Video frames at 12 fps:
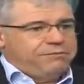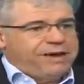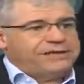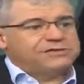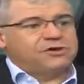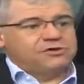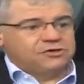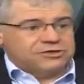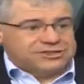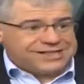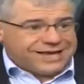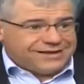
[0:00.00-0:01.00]
based on your
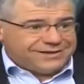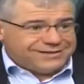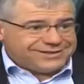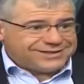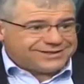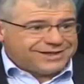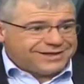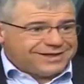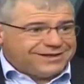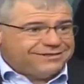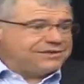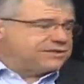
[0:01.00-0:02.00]
sales,
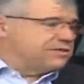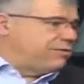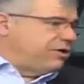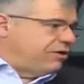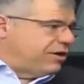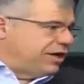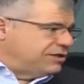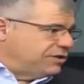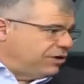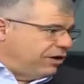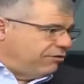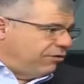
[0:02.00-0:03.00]
this is where you guys are
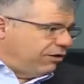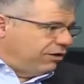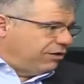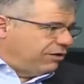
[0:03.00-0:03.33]
going wrong.